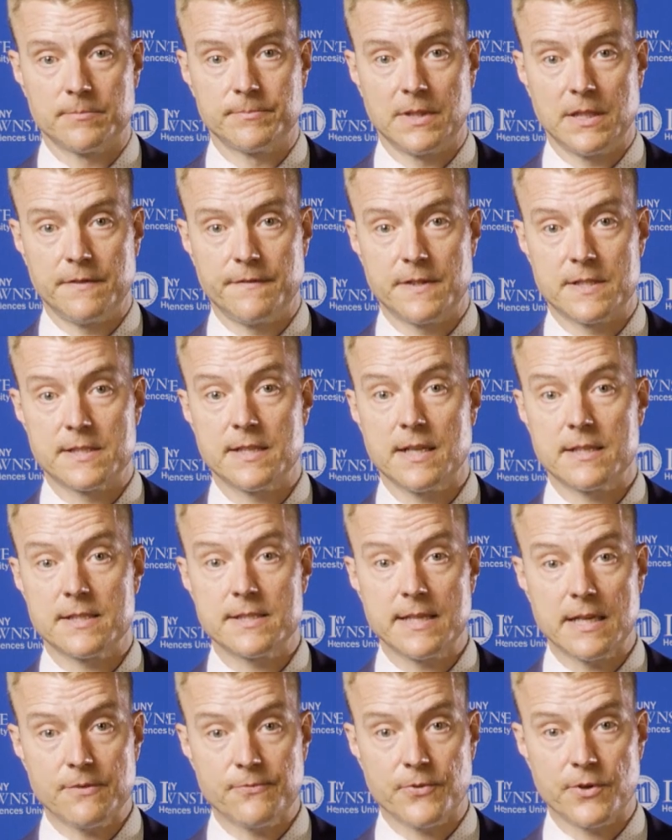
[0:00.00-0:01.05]
If it's not
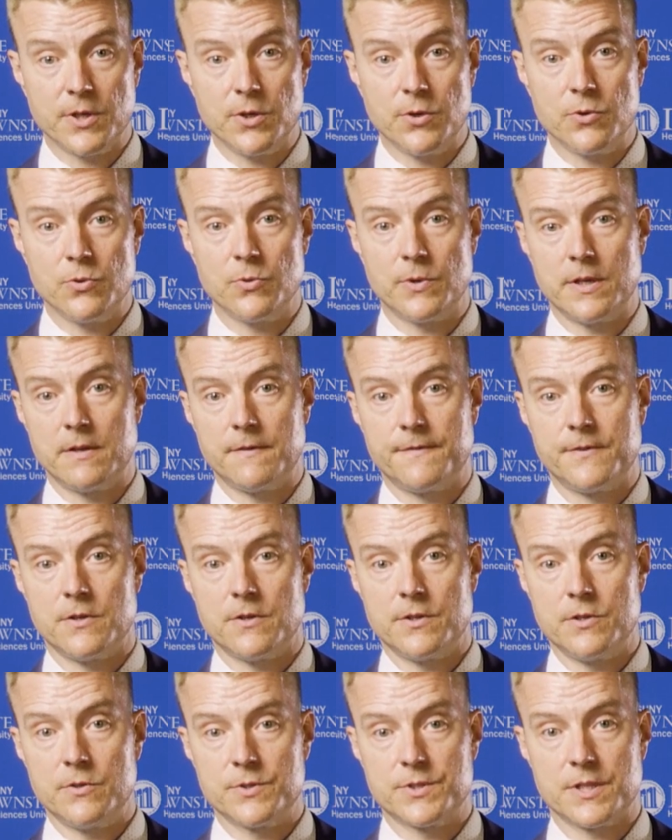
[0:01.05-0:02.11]
set for you, if you're
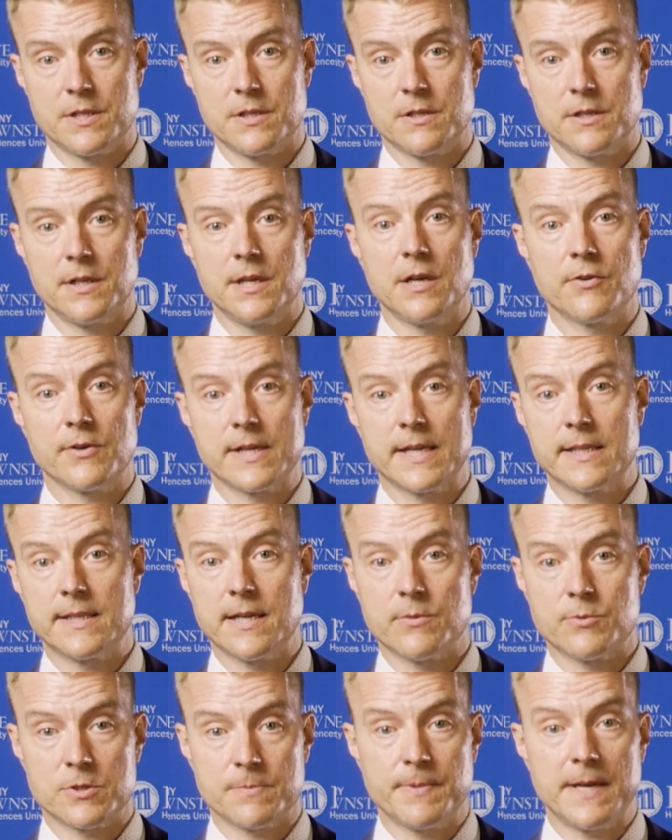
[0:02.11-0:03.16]
using a hearing aid
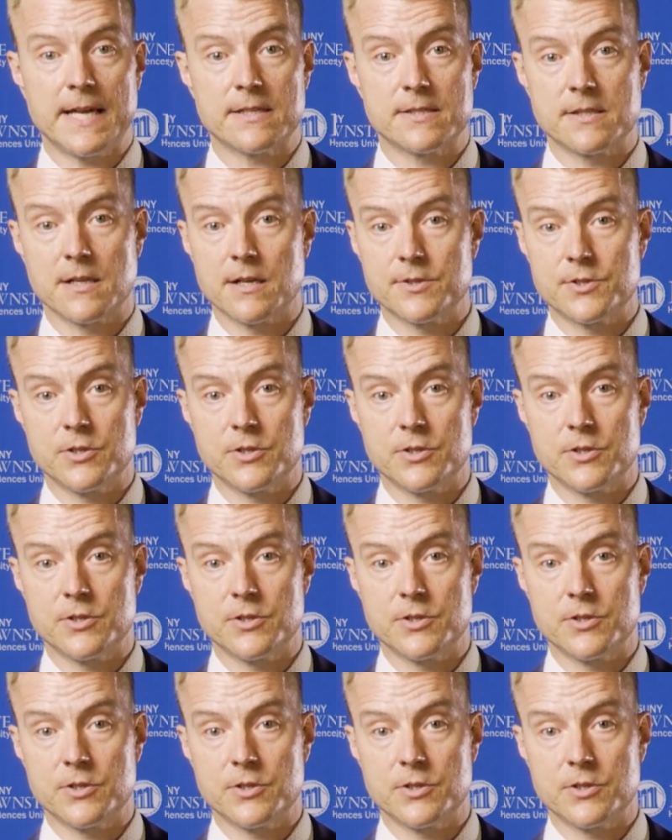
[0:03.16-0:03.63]
that was passed on